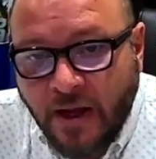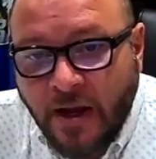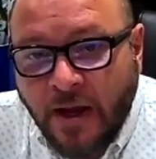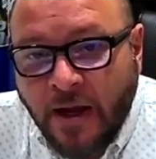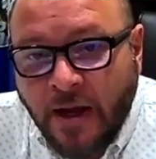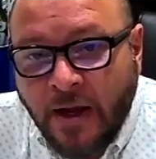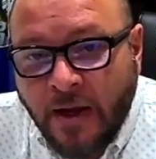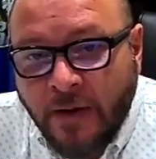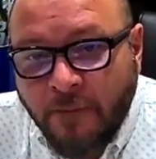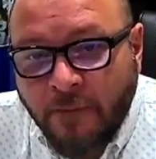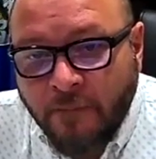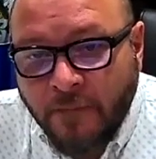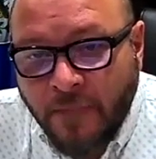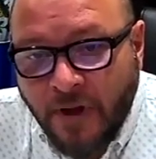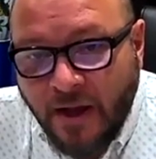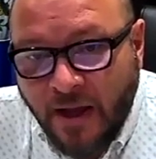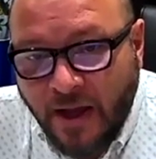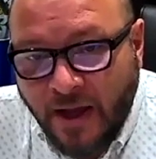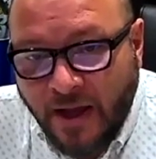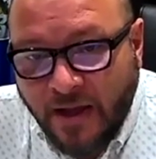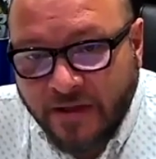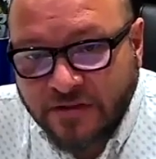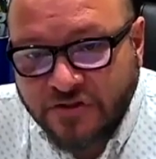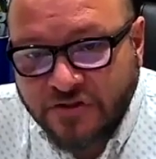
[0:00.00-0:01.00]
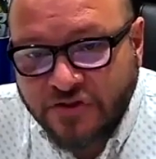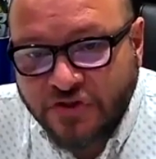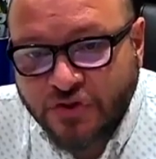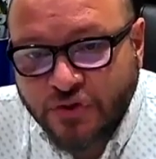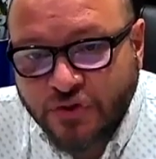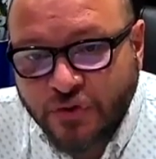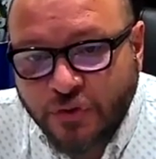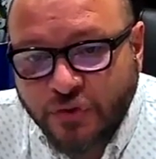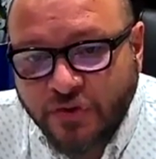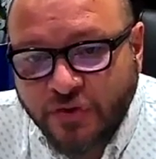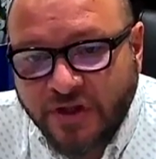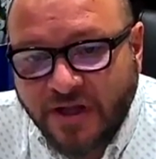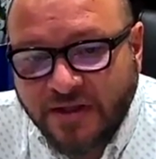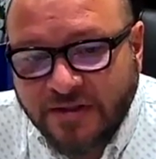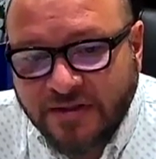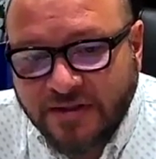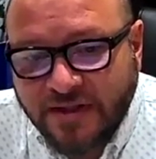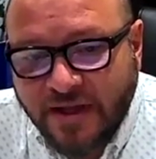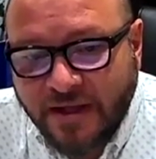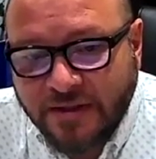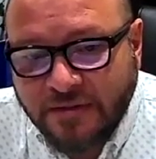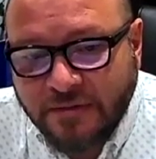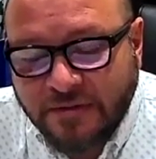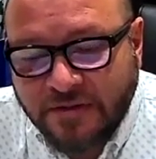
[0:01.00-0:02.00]
Um, and so
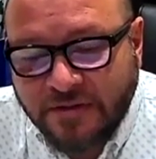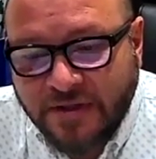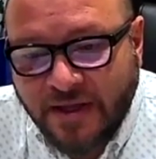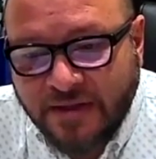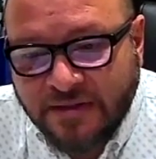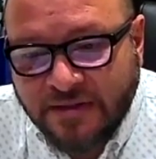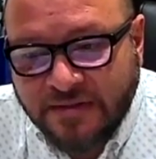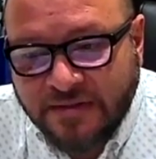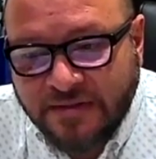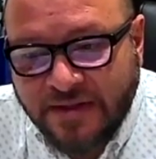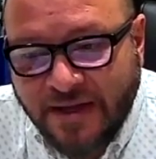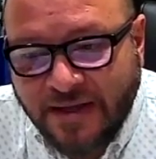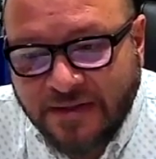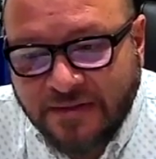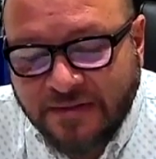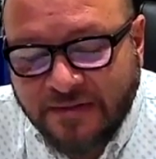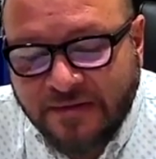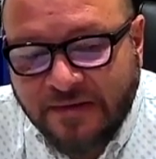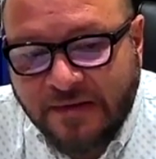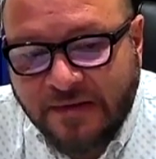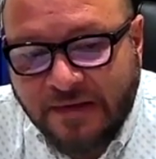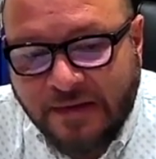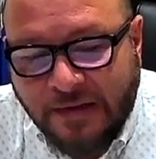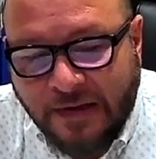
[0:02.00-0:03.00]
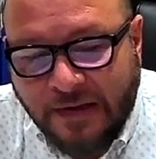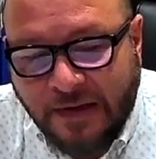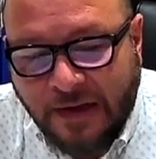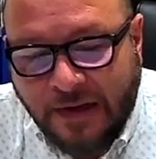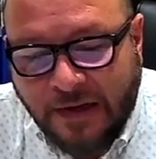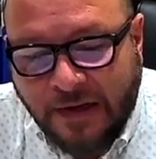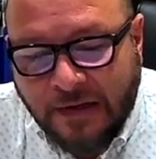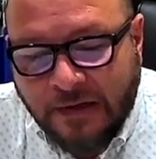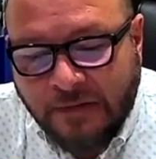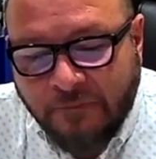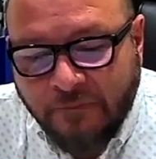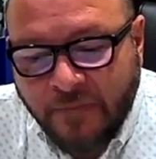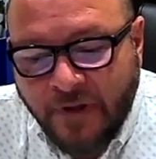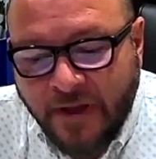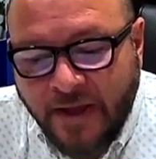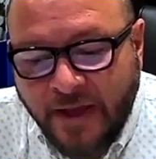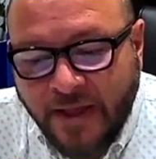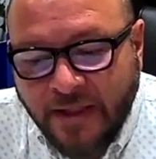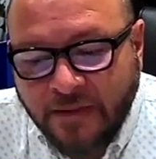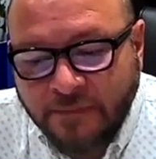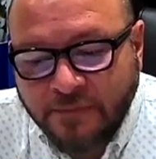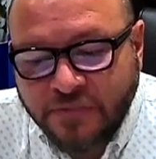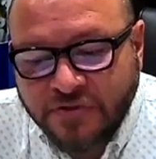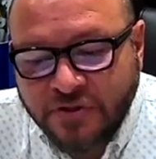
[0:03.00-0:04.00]
that, that, that, that um,
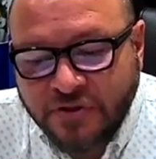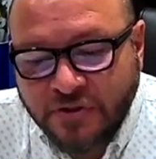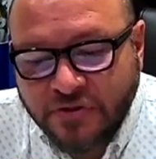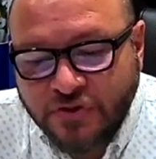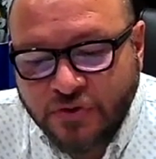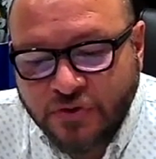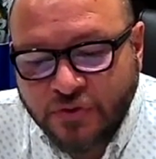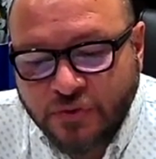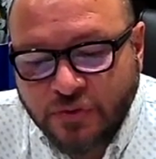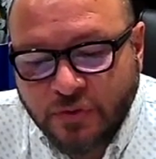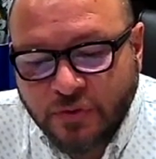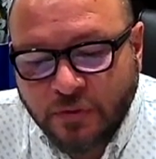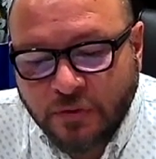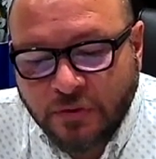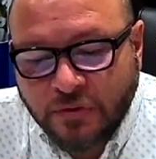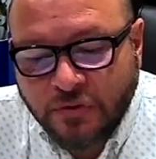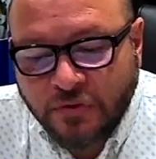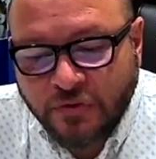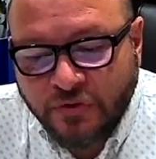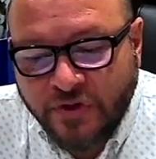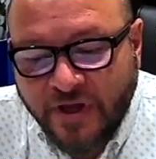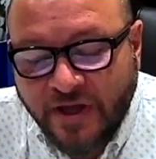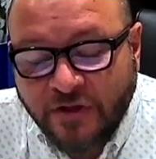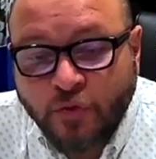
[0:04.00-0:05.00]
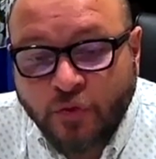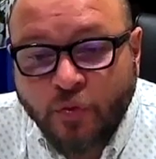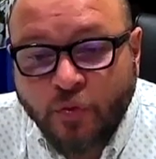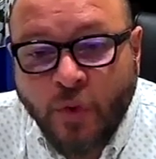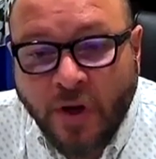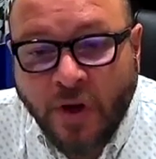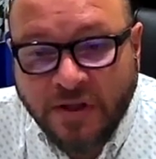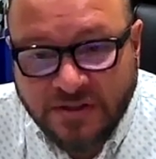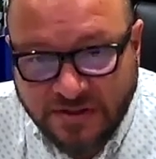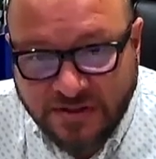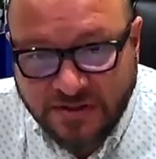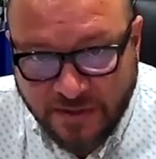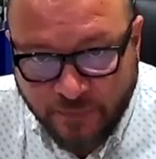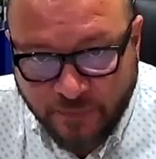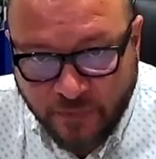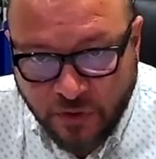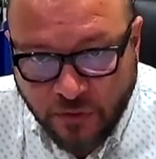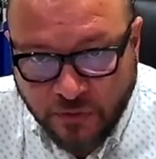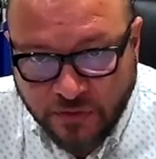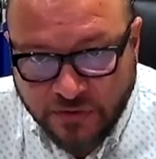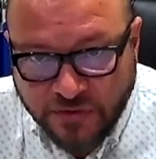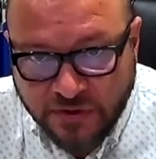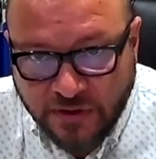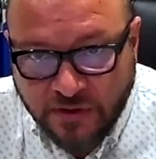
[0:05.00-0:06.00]
helps us to get one step
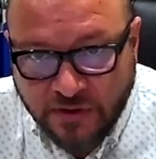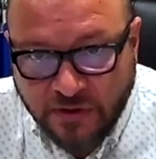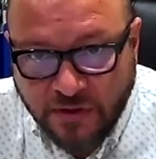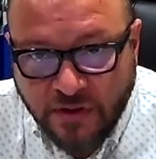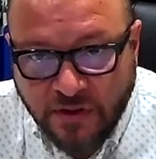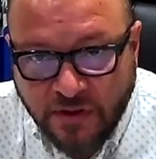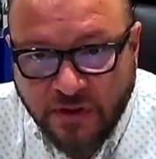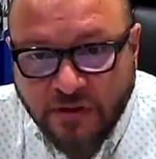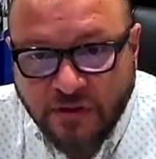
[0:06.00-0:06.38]
closer